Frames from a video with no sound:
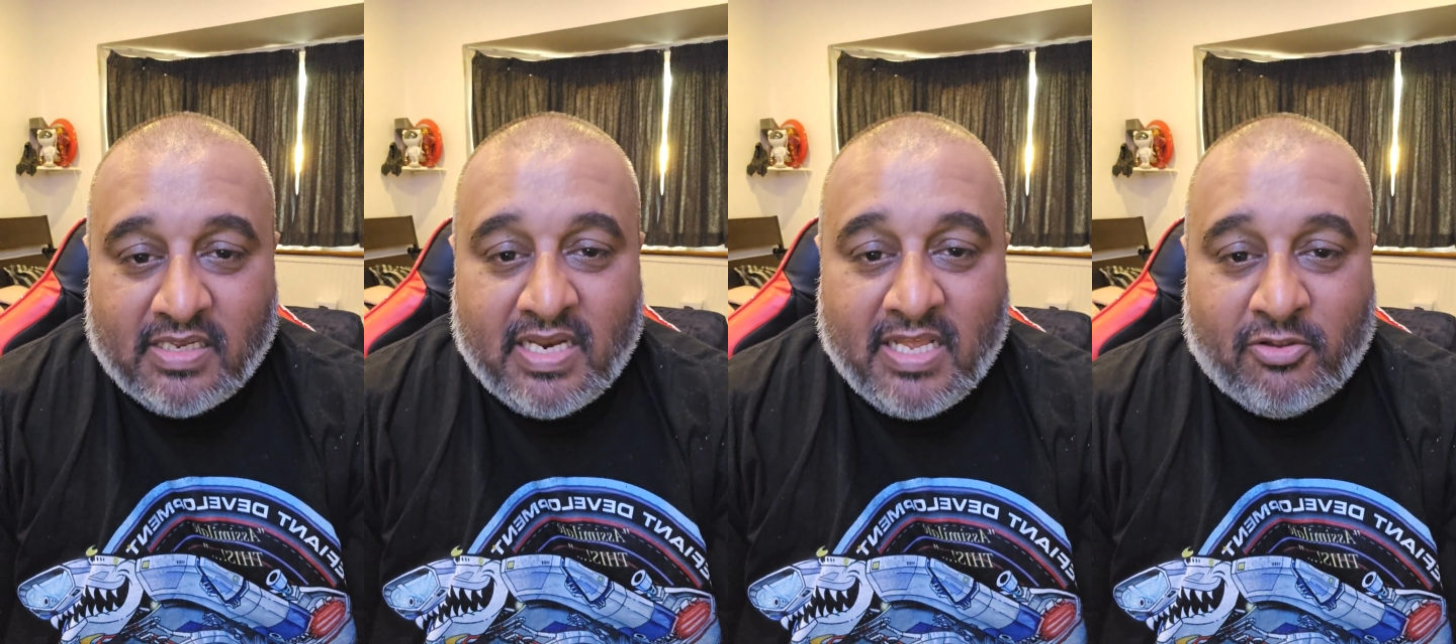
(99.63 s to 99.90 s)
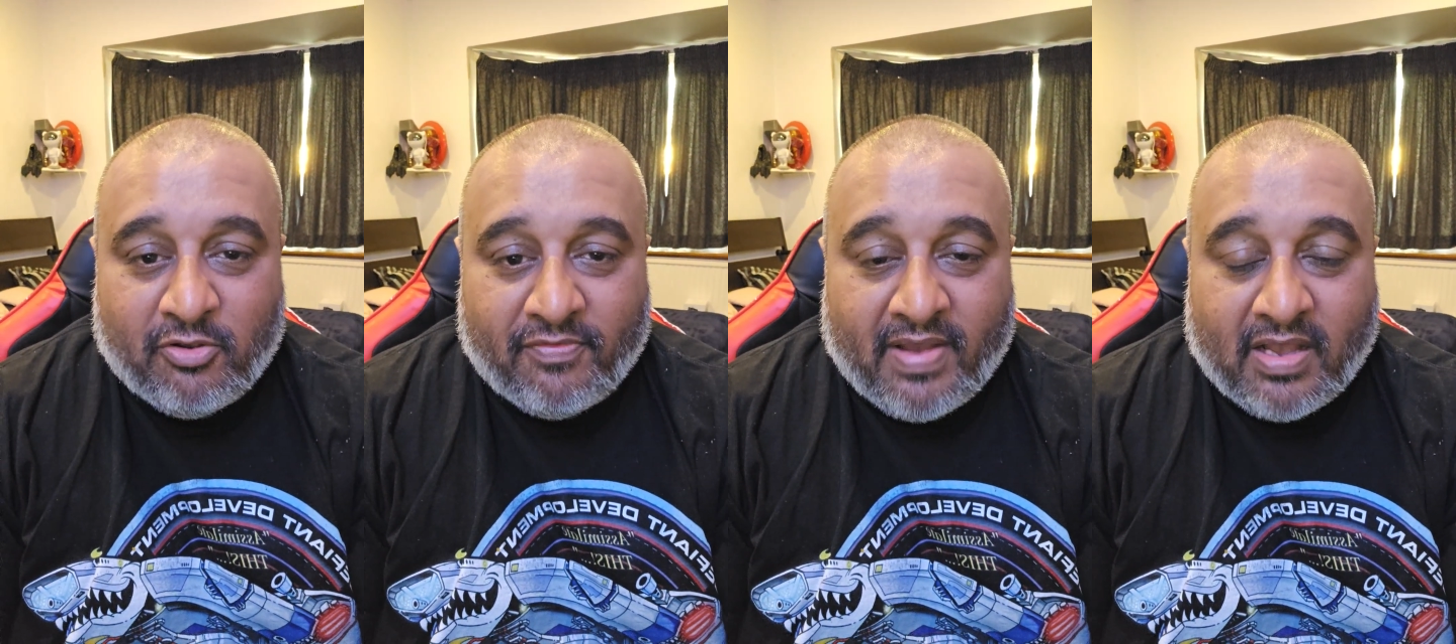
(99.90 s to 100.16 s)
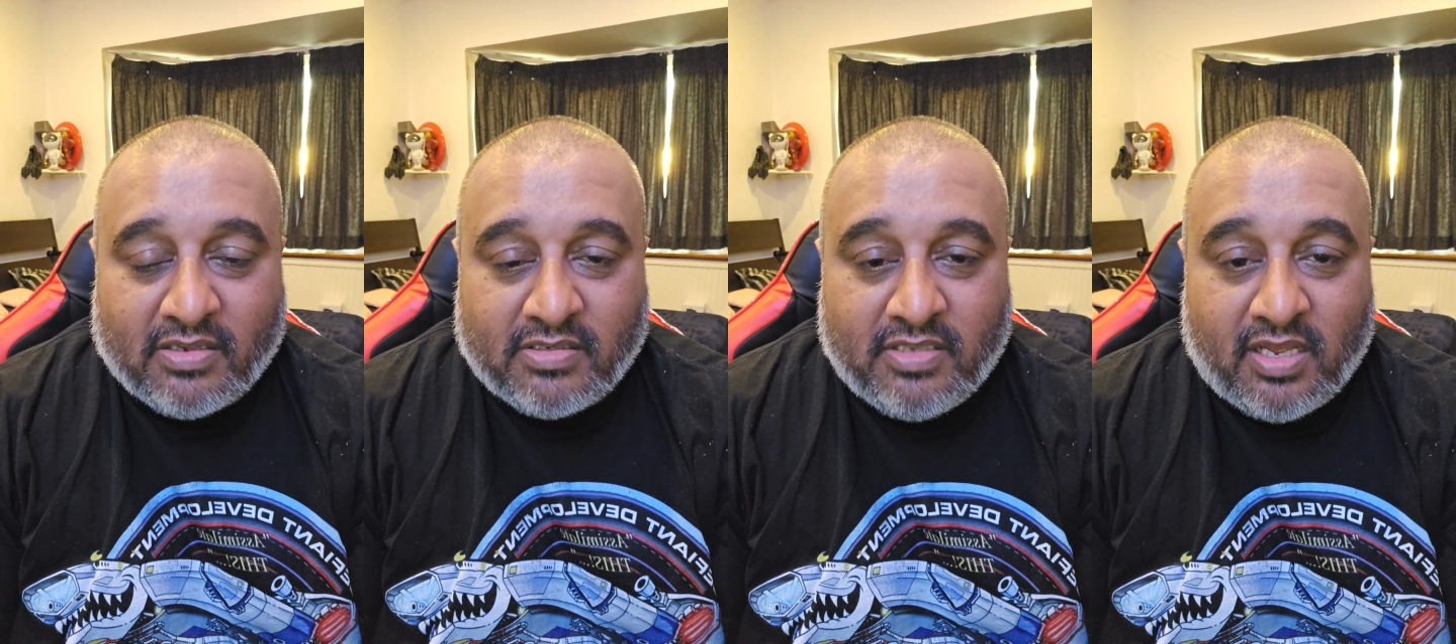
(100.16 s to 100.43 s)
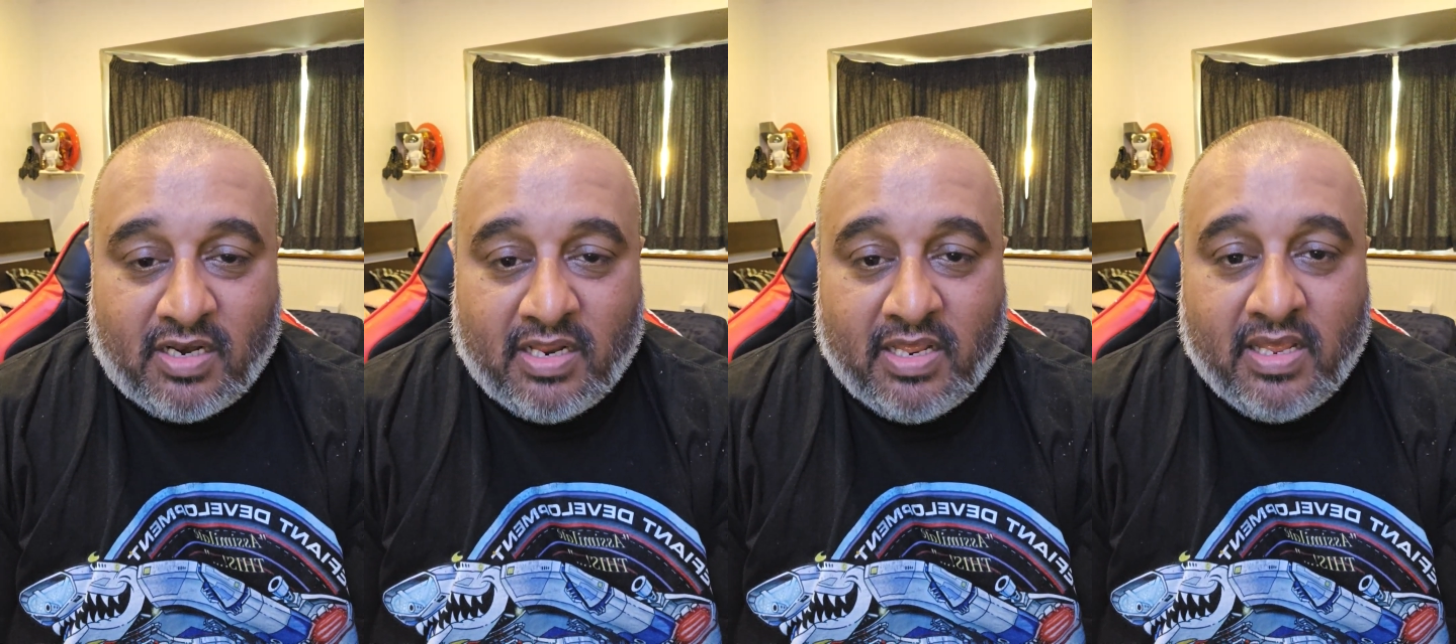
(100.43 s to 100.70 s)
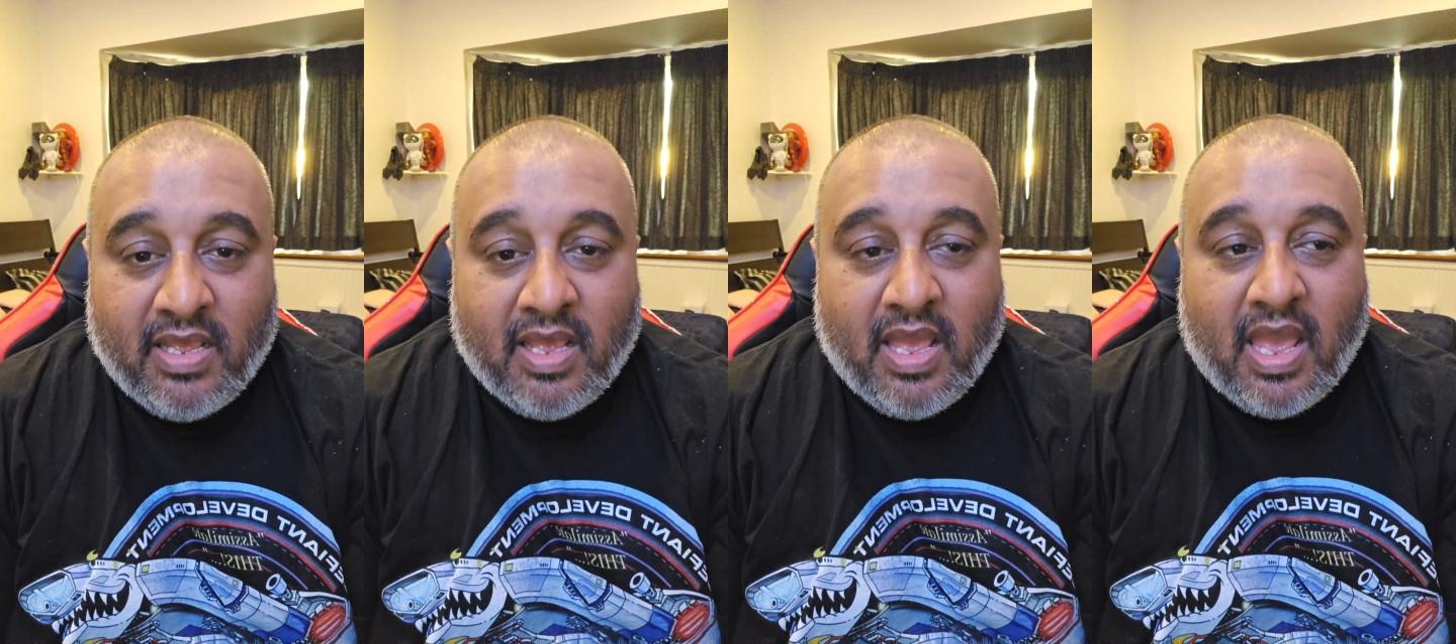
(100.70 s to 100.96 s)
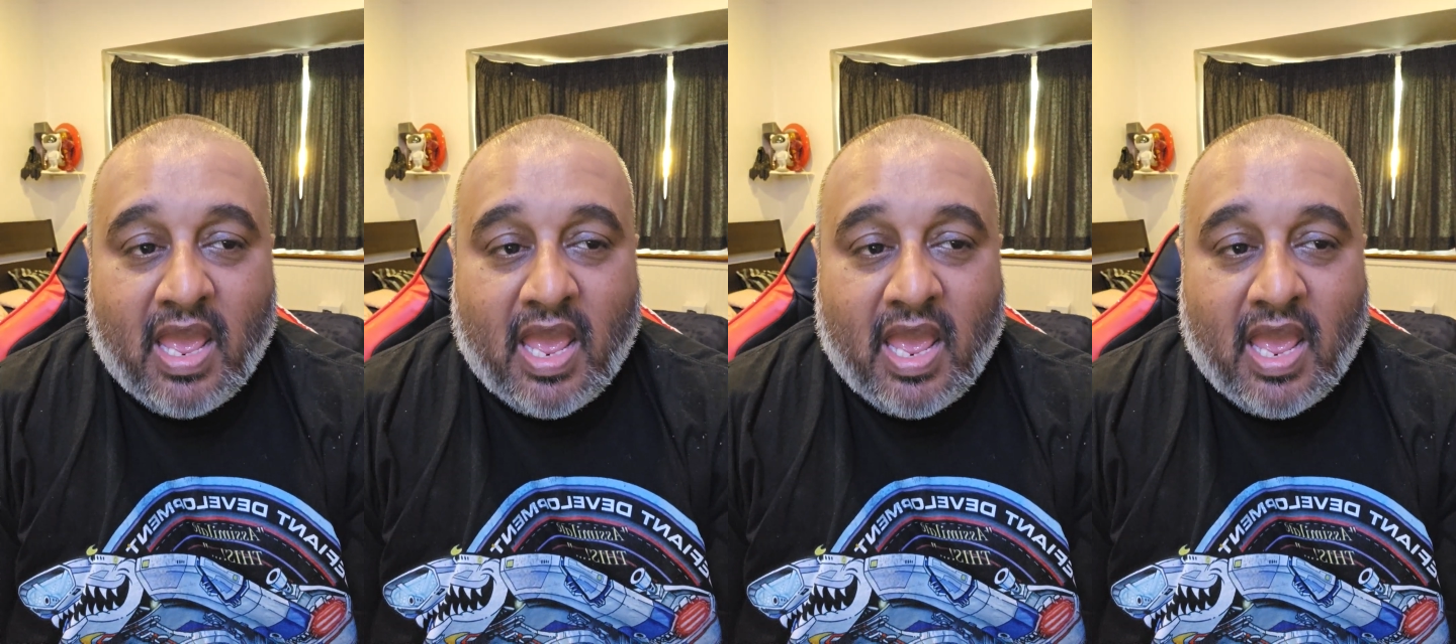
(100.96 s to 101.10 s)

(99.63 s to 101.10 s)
the leader of House Tully.